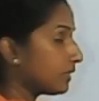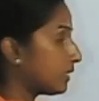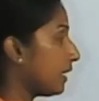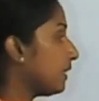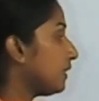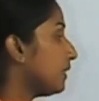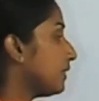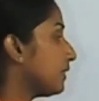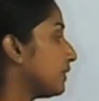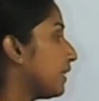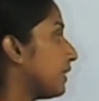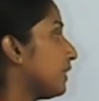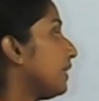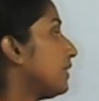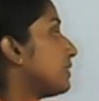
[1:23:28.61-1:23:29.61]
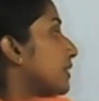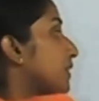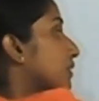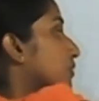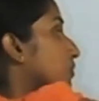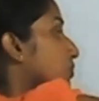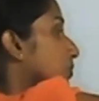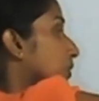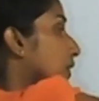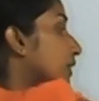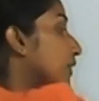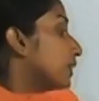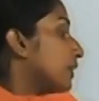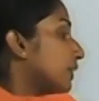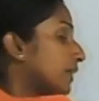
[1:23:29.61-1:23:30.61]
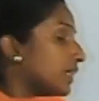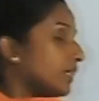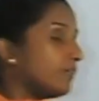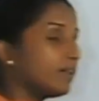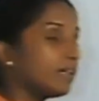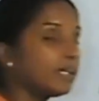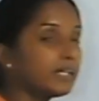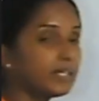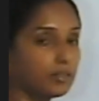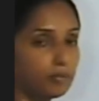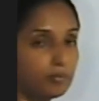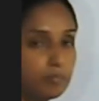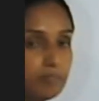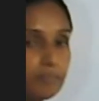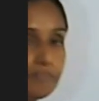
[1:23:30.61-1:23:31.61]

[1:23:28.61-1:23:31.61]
right, then it's sent through the delivery tube,